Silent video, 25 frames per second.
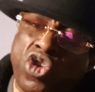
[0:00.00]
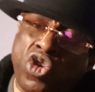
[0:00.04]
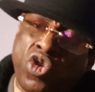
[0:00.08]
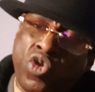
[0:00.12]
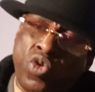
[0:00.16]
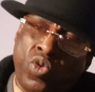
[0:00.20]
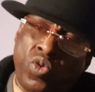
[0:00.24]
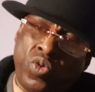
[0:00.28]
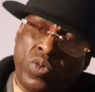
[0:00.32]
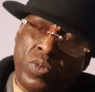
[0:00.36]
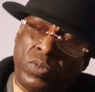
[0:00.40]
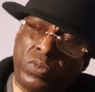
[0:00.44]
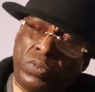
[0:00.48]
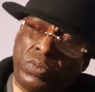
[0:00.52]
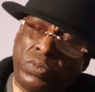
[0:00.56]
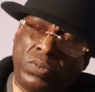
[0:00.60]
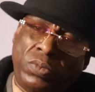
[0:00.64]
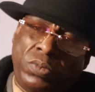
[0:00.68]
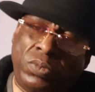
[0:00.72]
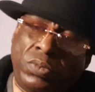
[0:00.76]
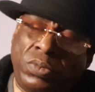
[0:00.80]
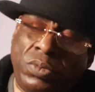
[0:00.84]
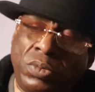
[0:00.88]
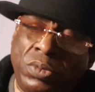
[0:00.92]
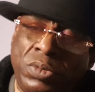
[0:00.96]
you.
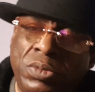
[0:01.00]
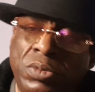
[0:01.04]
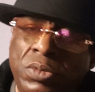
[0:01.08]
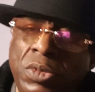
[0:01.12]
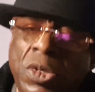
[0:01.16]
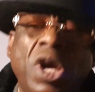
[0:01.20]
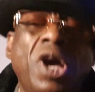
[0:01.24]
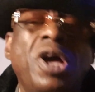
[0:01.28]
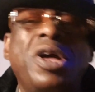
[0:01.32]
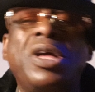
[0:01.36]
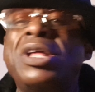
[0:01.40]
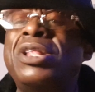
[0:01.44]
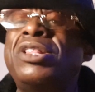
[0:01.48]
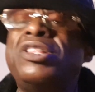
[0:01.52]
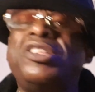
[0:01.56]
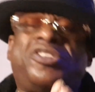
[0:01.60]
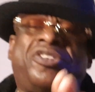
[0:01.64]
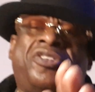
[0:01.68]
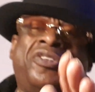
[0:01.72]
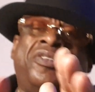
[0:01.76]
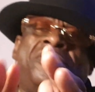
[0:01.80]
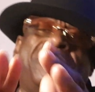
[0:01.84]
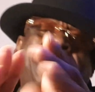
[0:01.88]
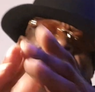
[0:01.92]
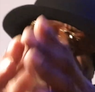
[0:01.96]

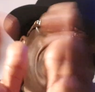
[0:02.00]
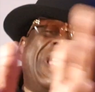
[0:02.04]
Listen,